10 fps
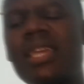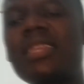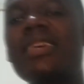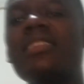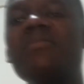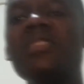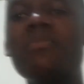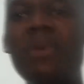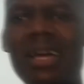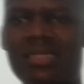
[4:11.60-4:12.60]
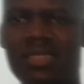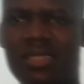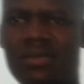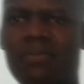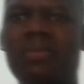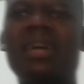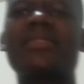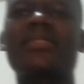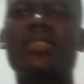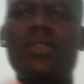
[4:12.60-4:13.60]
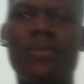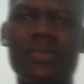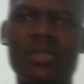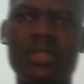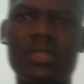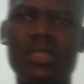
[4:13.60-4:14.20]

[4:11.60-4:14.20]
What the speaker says: it had been passed but stopped.